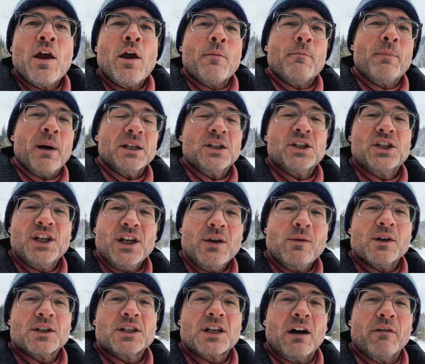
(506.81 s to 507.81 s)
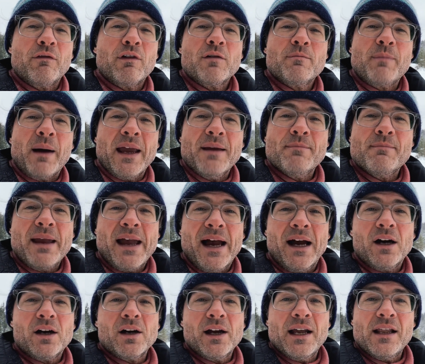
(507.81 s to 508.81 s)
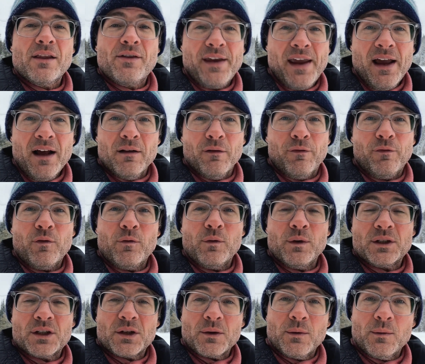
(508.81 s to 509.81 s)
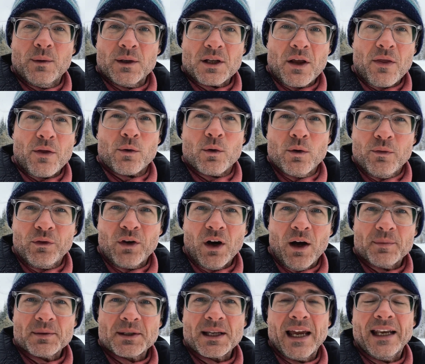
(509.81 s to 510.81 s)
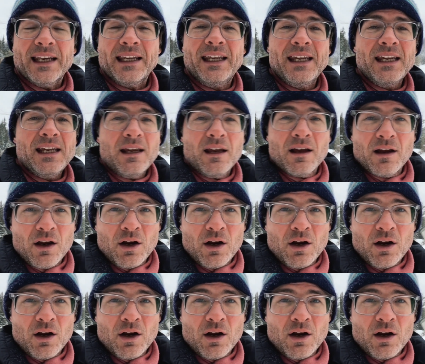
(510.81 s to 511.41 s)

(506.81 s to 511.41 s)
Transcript: but she was covered by Mikariol the elf, which was on the rooftops, and he